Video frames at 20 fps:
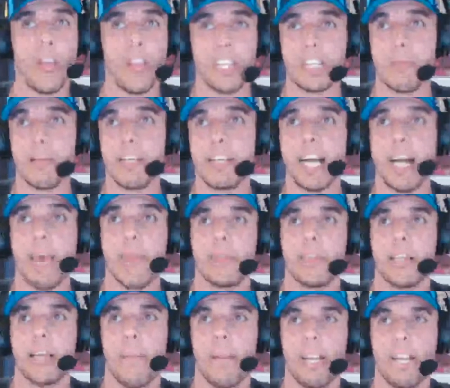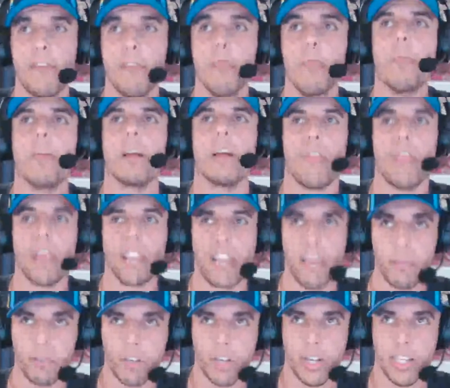Tamika Upton's unbelievable, but I think
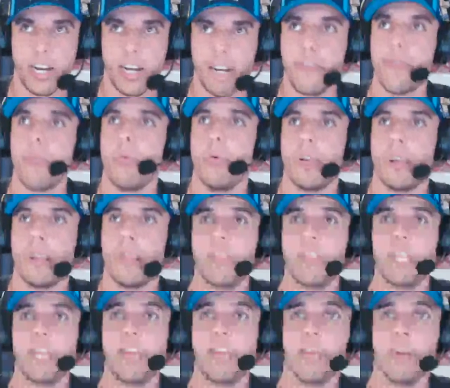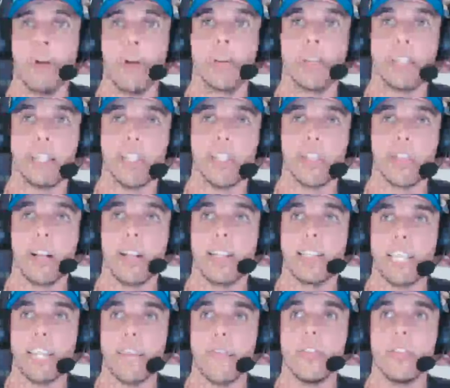Emma Tonegata, from what I've seen from her in the Australian
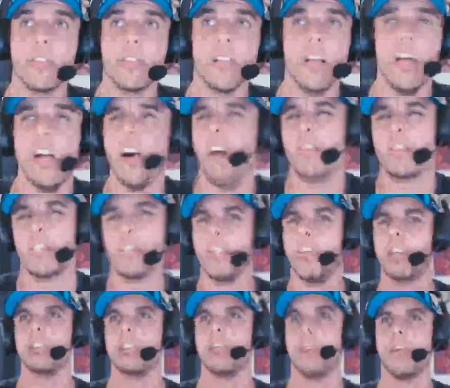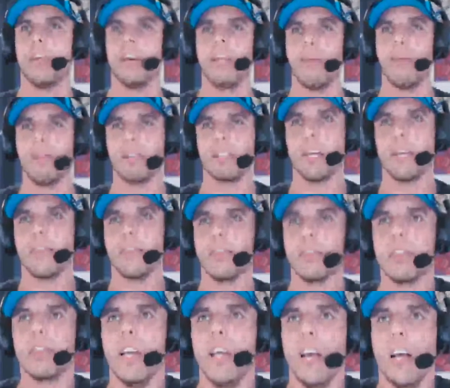Sevens, obviously you guys know me, I love my
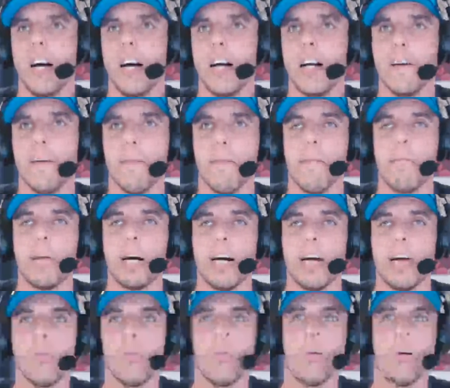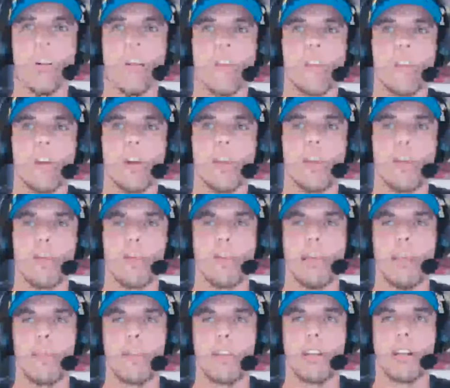Sevens, but what I've known from
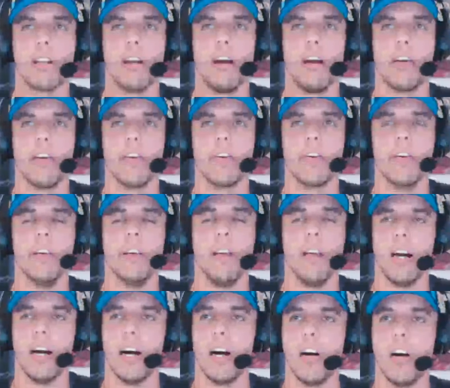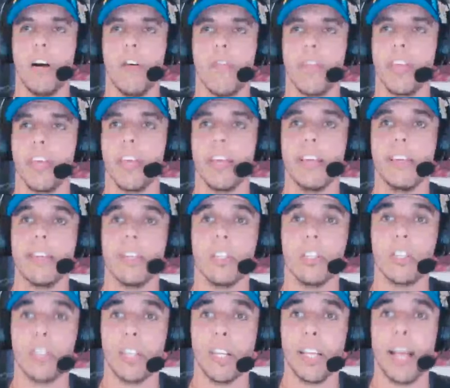Emma Tonegata over the years,
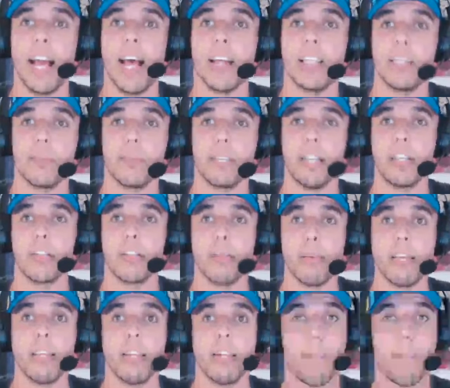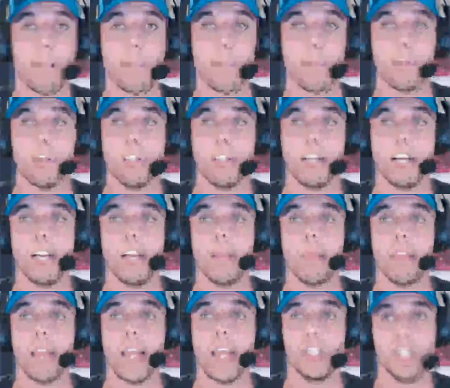she has the potential to be the best player in the game,
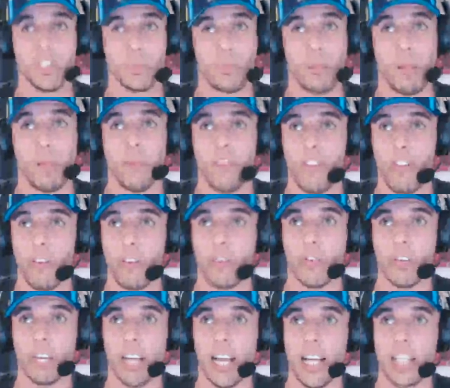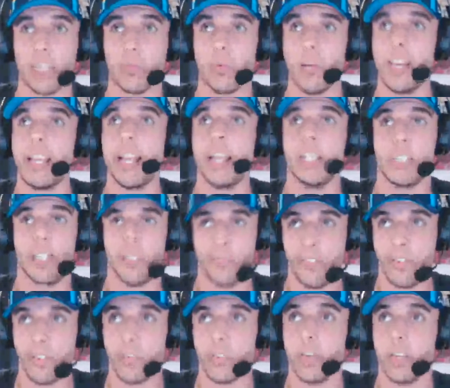and she's been very good last week, and she's
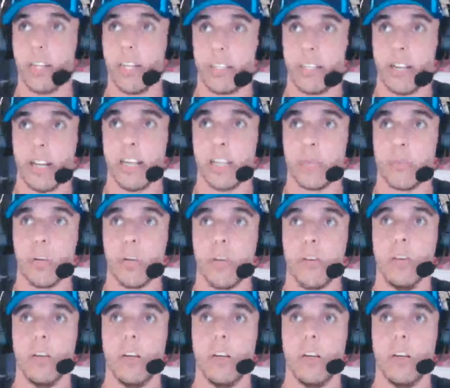very good here today as well.